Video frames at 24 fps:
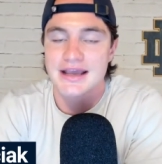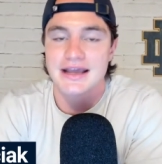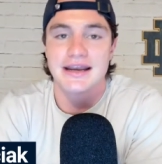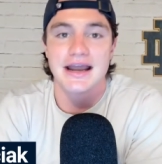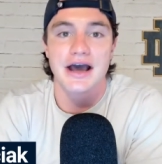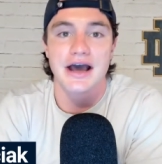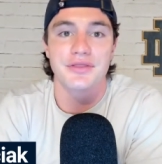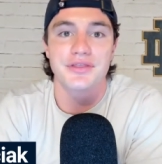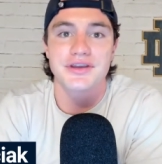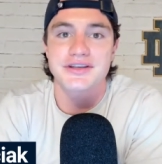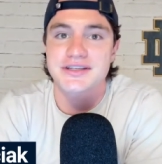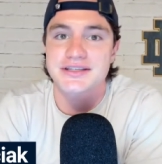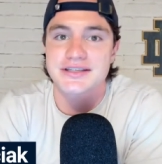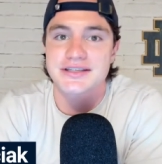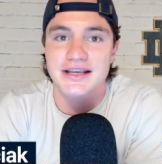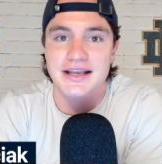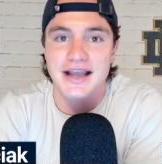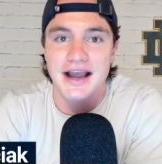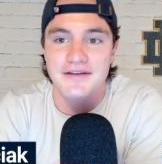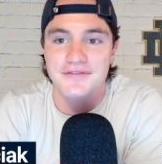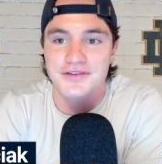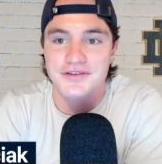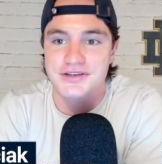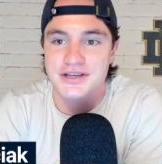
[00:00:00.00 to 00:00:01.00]
Now, this is a
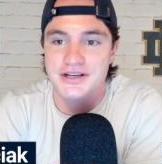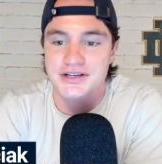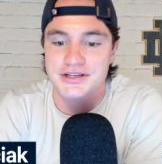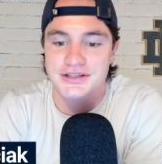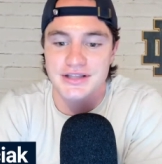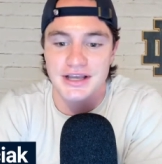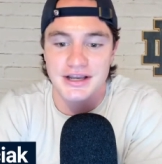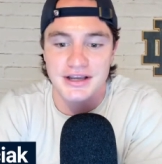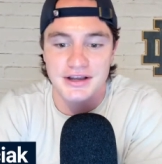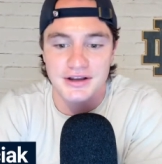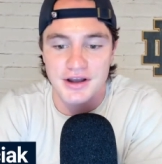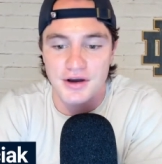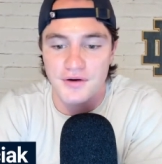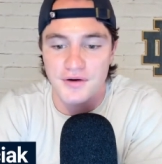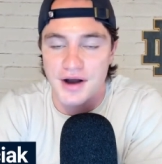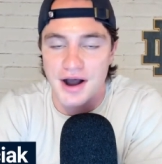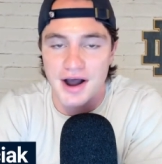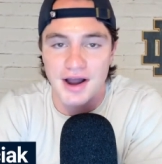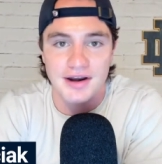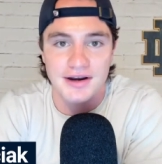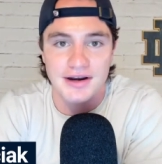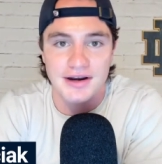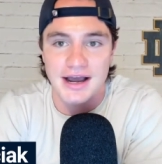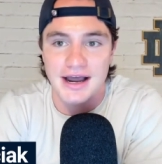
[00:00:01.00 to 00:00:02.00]
conversation that could go
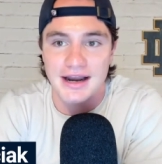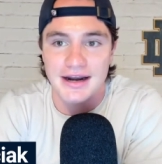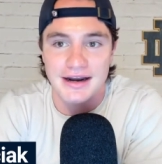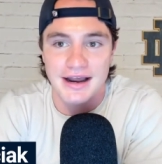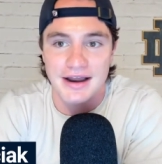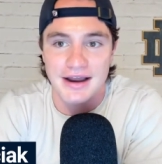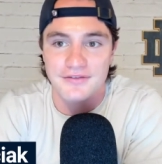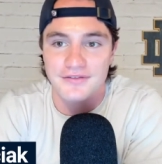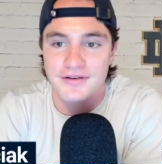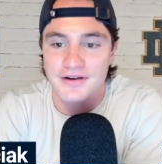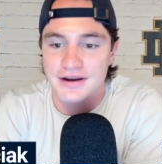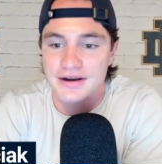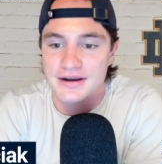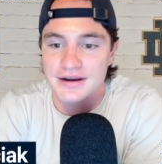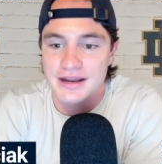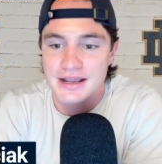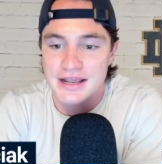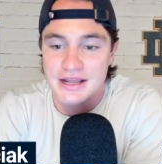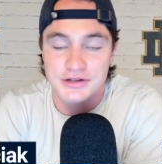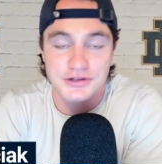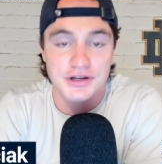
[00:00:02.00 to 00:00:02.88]
on and on and on, and,